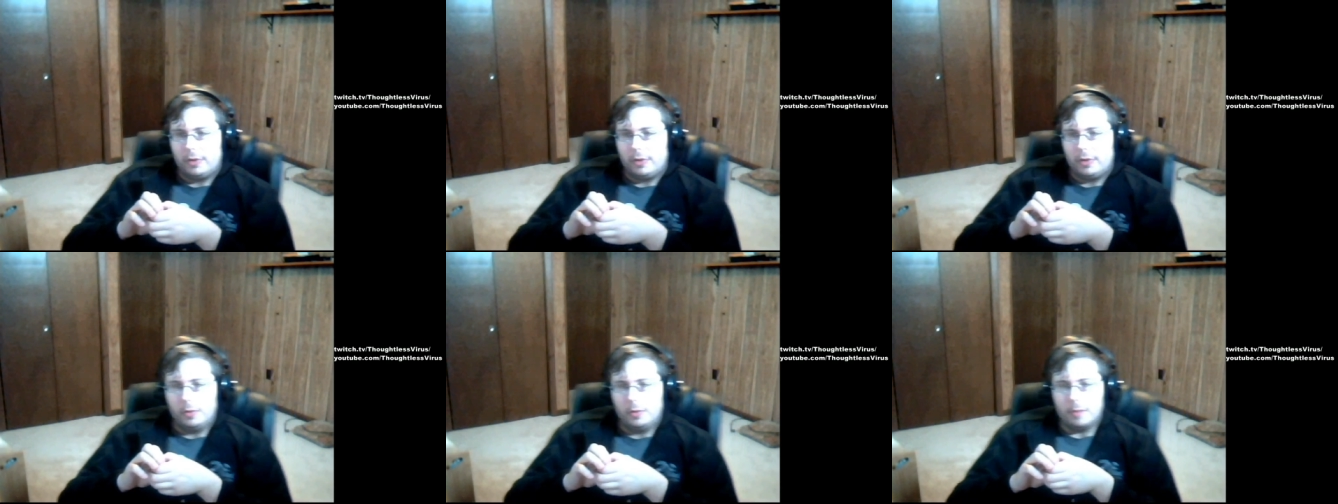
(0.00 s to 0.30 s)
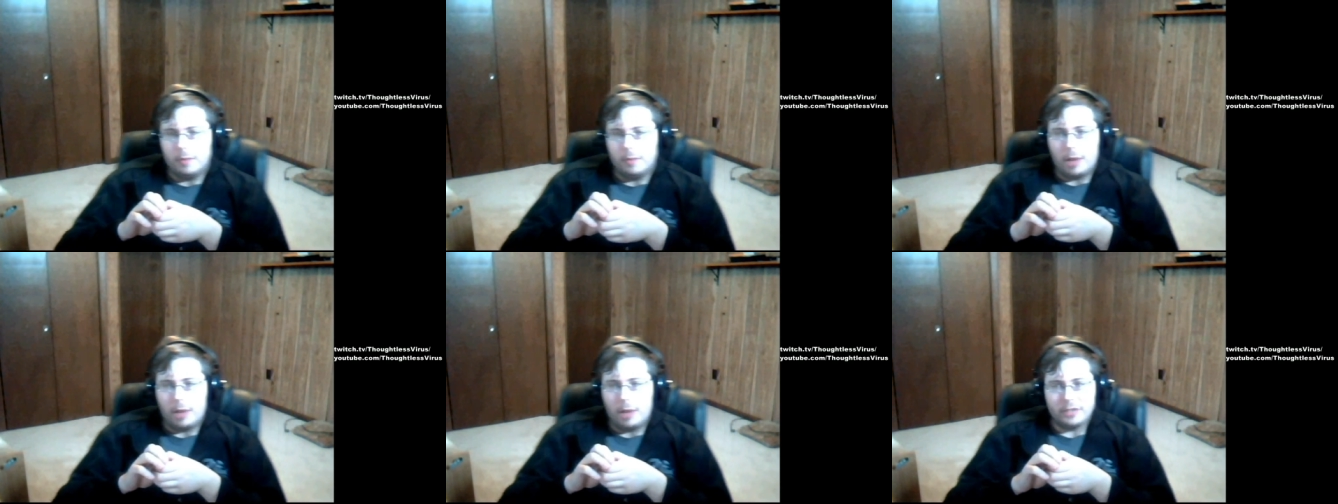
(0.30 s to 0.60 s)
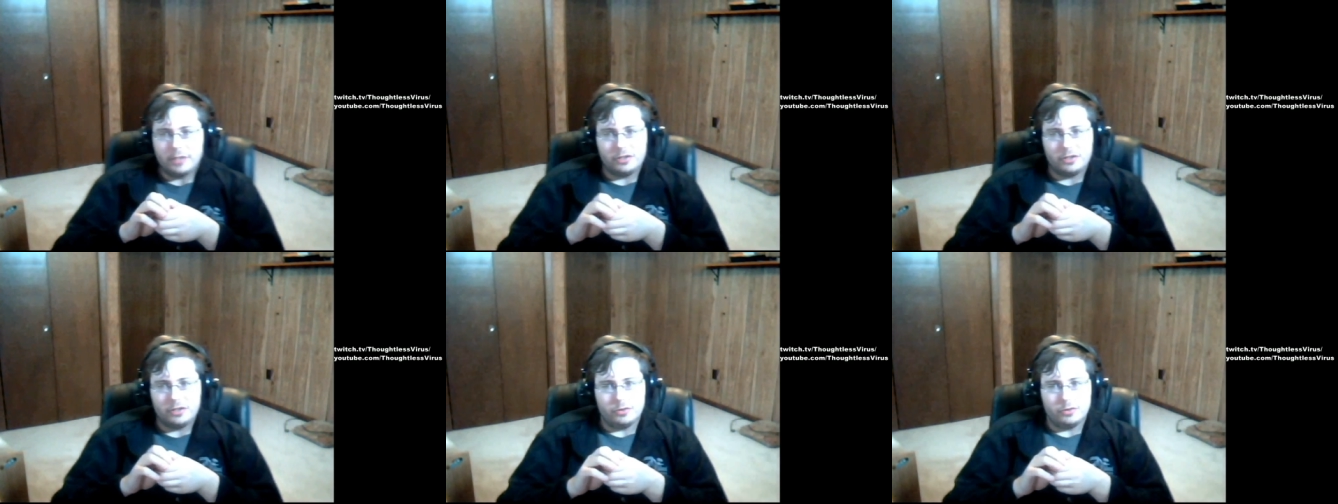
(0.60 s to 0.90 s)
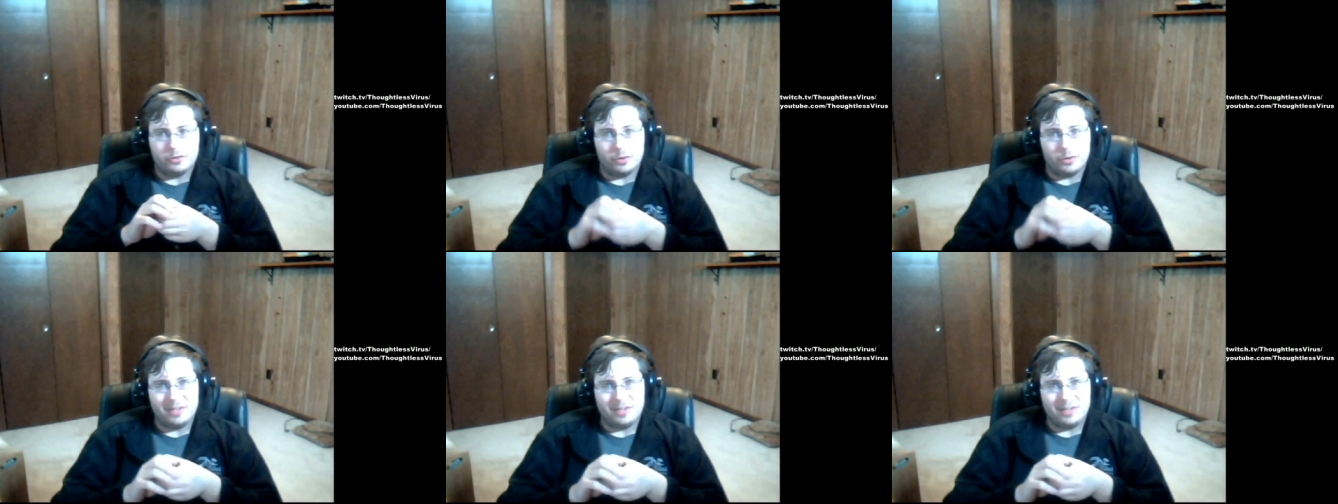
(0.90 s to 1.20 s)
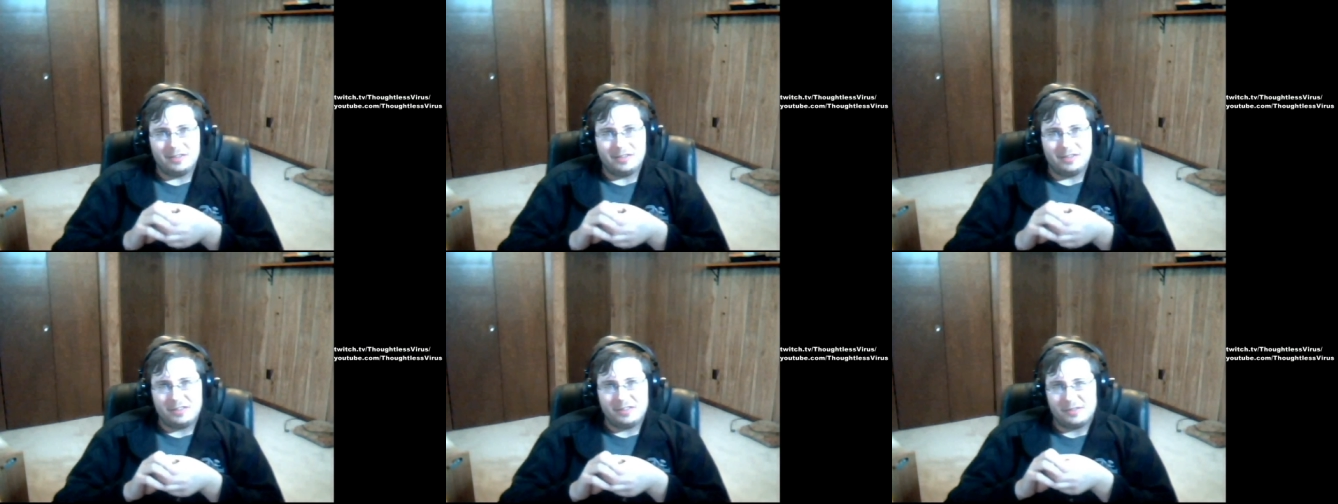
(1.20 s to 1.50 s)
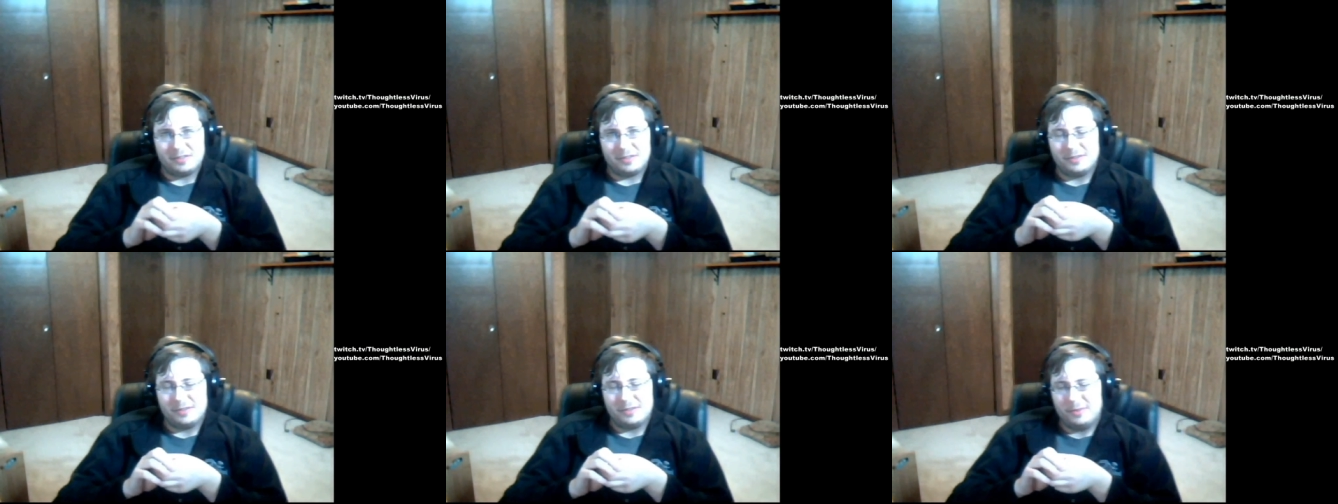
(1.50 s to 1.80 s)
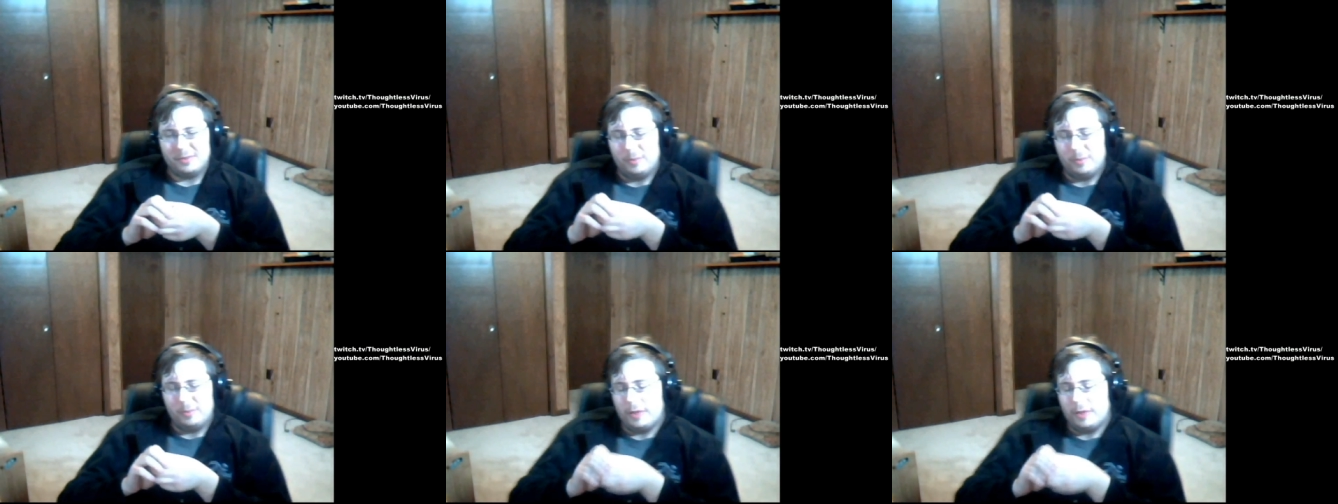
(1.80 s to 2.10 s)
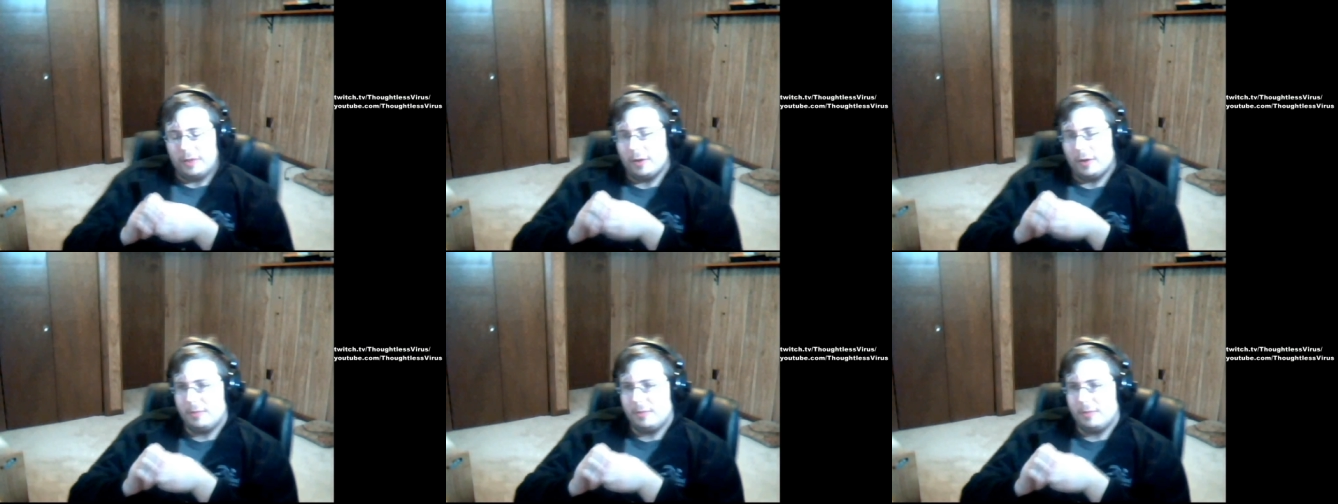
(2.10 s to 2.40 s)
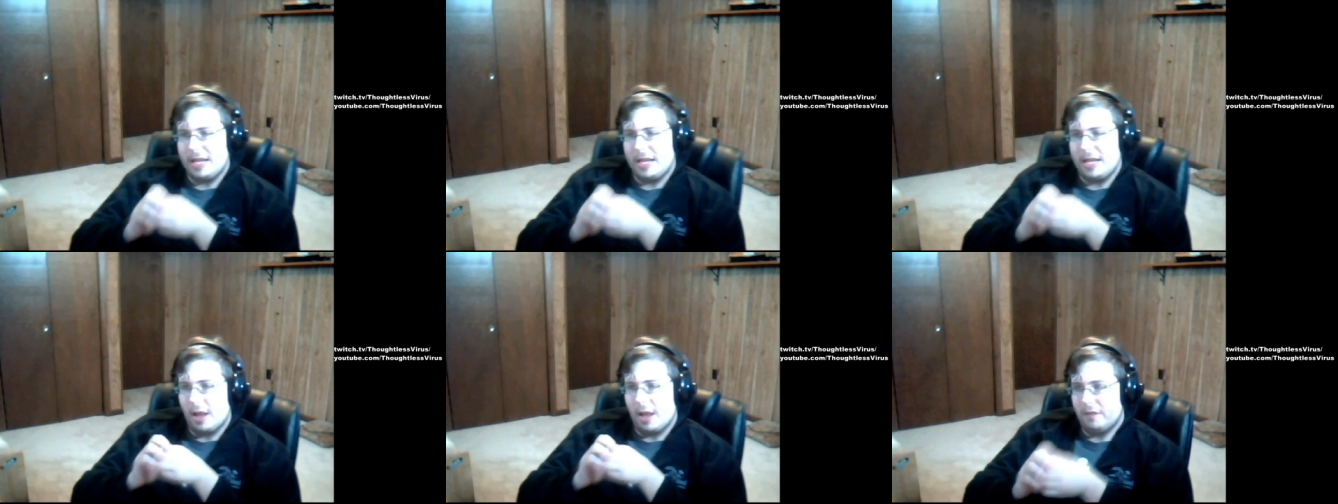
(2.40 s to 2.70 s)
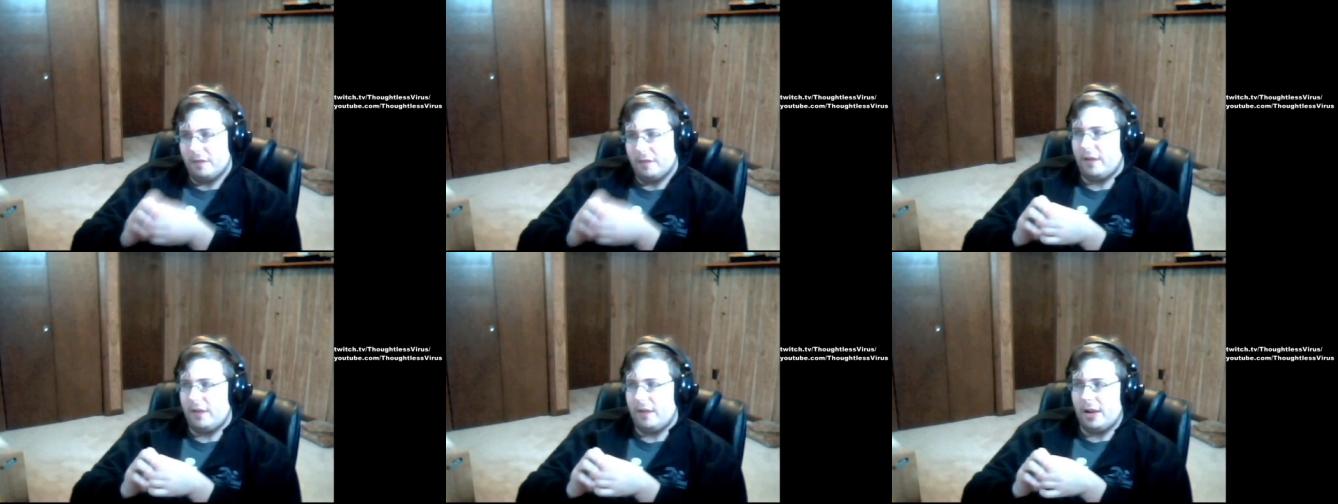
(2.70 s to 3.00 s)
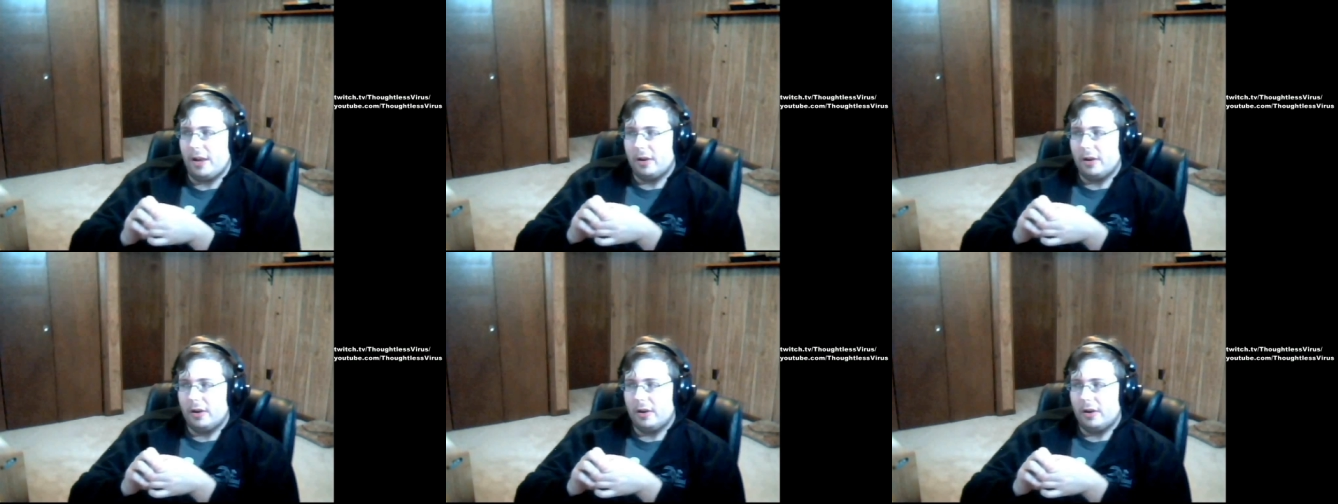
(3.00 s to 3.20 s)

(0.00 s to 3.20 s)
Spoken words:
punish their choices without it being unfair,